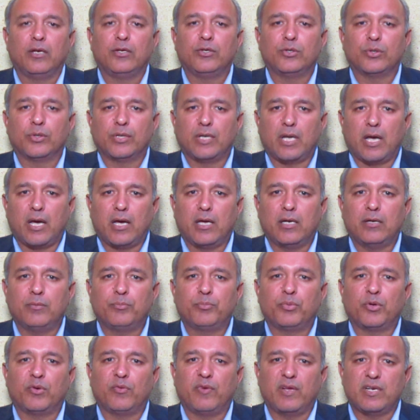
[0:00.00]

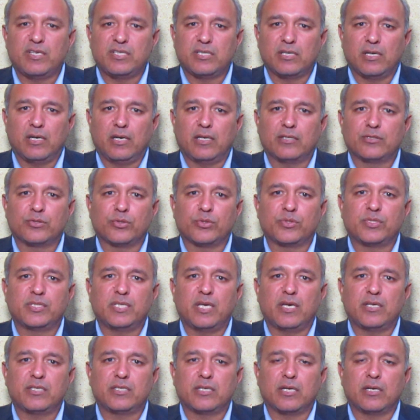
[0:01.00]
Yunnan Provincial
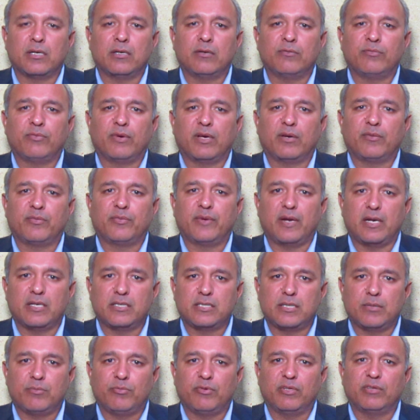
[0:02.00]
Association for
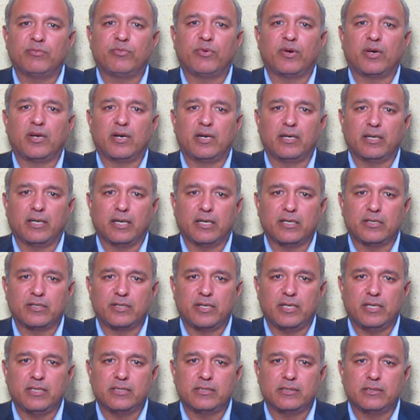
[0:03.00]
Friendship with Foreign
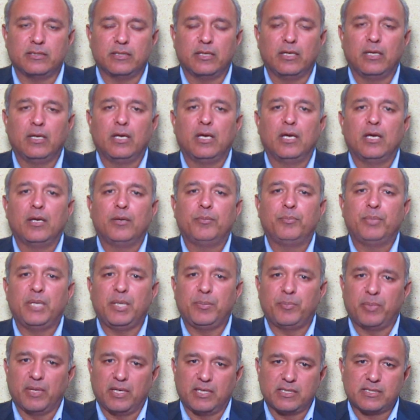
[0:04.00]
Countries,
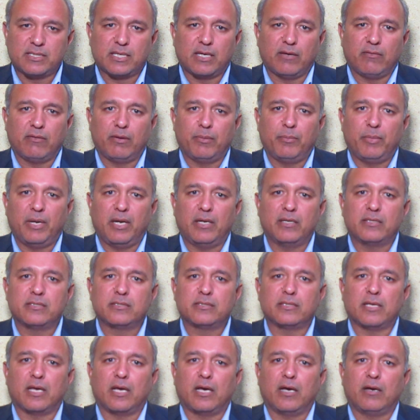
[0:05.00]
People's
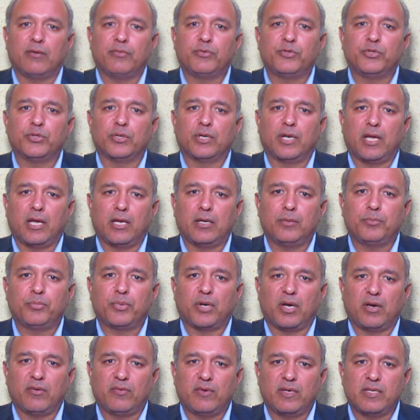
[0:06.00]
Governments of Yunnan
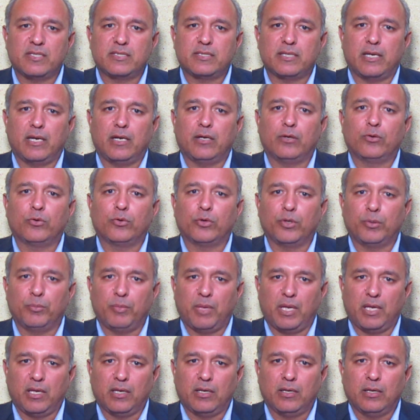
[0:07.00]
Province and
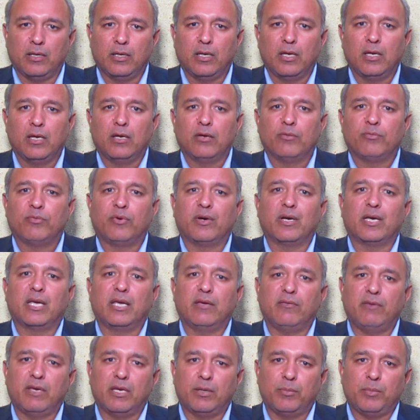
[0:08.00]
Kunming for
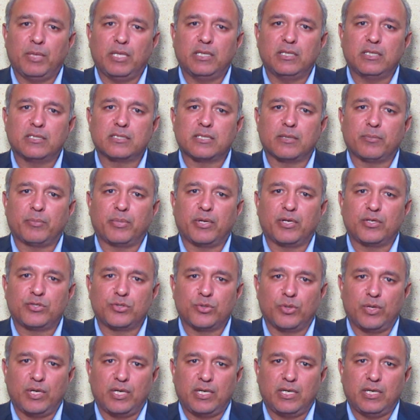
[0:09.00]
giving me this
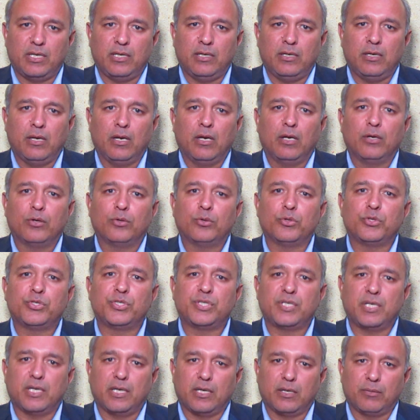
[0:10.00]
opportunity to
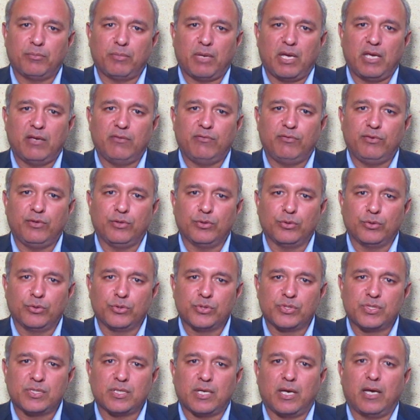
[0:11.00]
share my
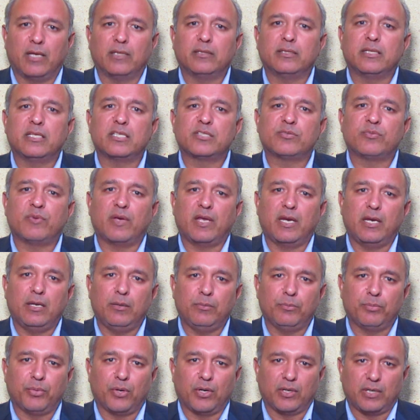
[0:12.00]
views on this very
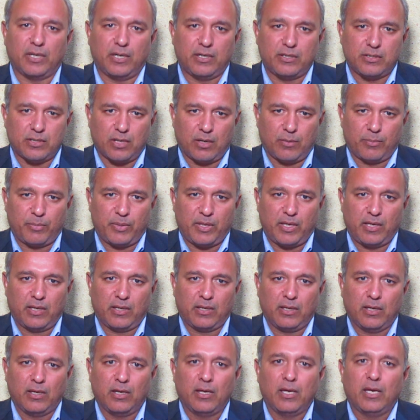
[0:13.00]
important
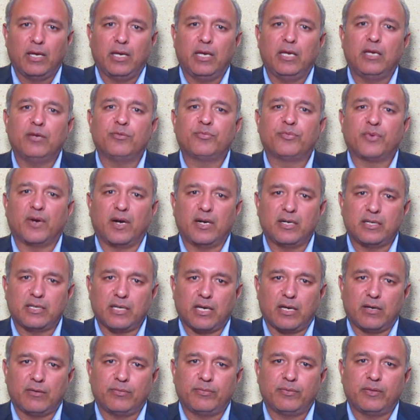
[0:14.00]
topic in
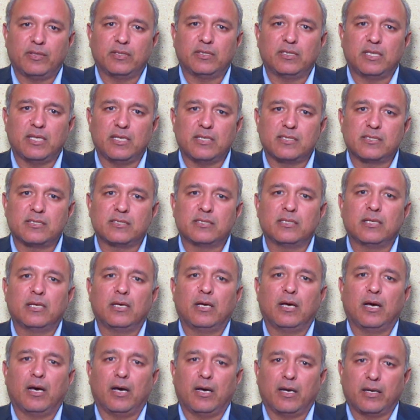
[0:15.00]
front of this
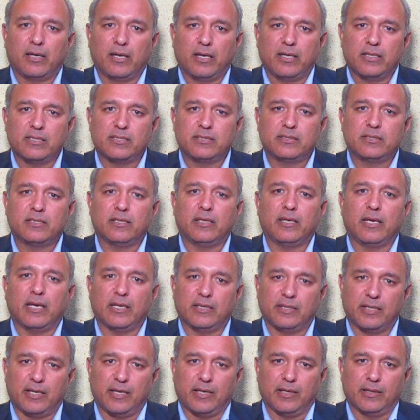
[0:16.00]
August
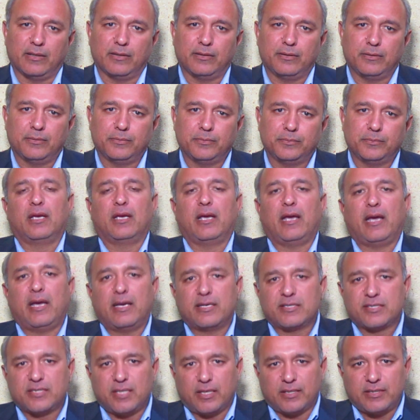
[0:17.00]
gathering.
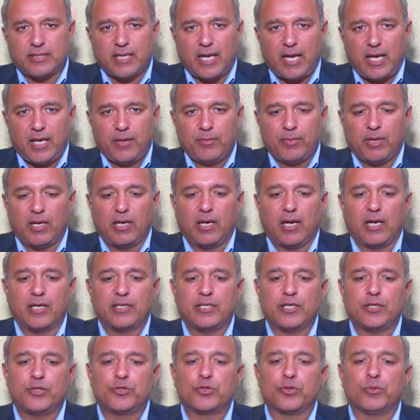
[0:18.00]
As the time
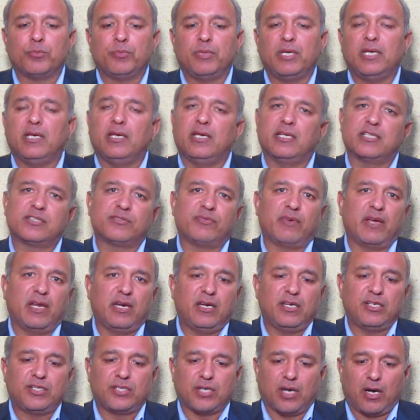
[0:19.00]
allotted to me is
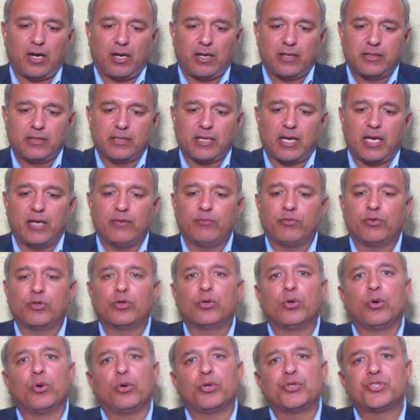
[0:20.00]
very short, I
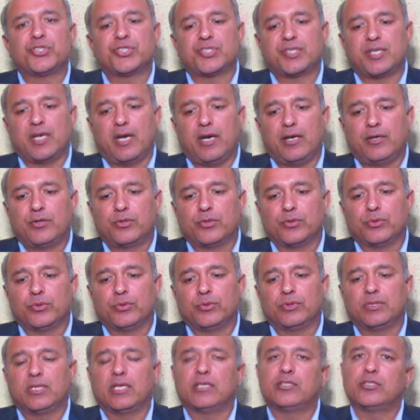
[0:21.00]
would go straight
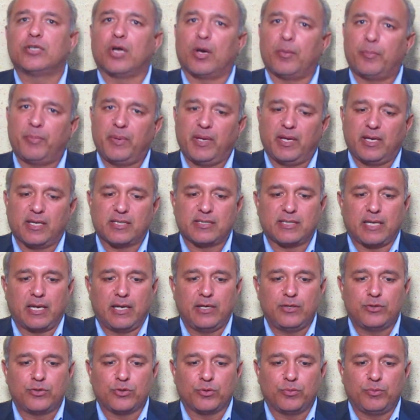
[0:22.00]
to the topic
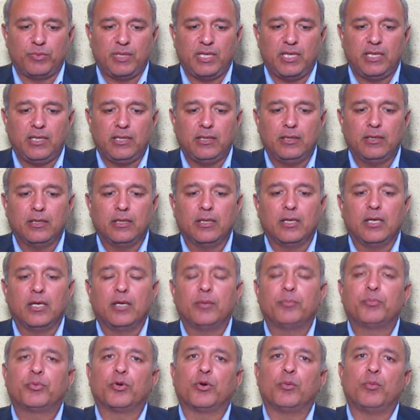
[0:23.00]
assigned to me,
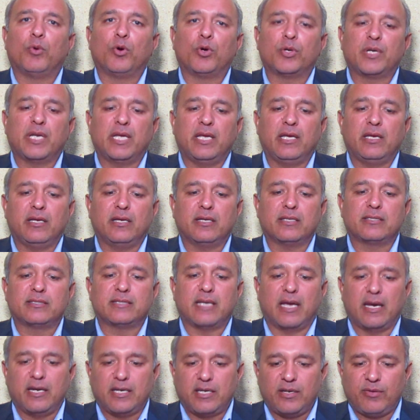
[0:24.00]
promoting
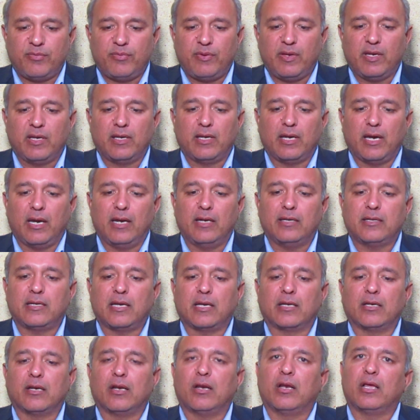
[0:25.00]
scientific and
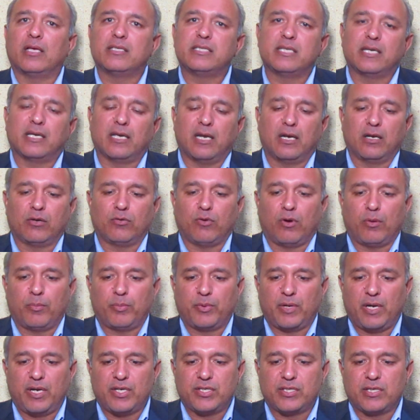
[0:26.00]
technological
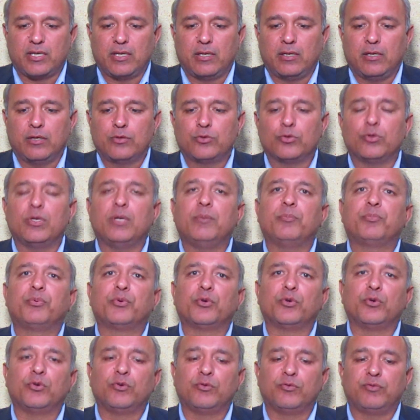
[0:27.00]
cooperation to
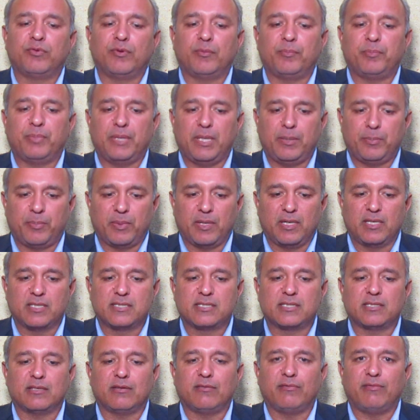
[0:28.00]
improve
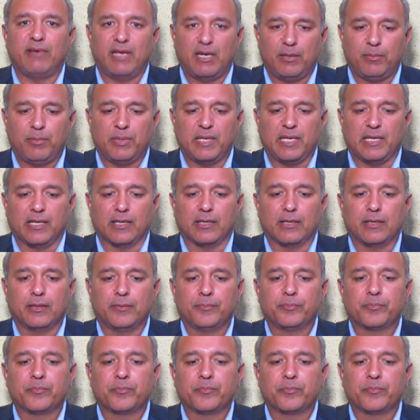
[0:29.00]
people's well-being.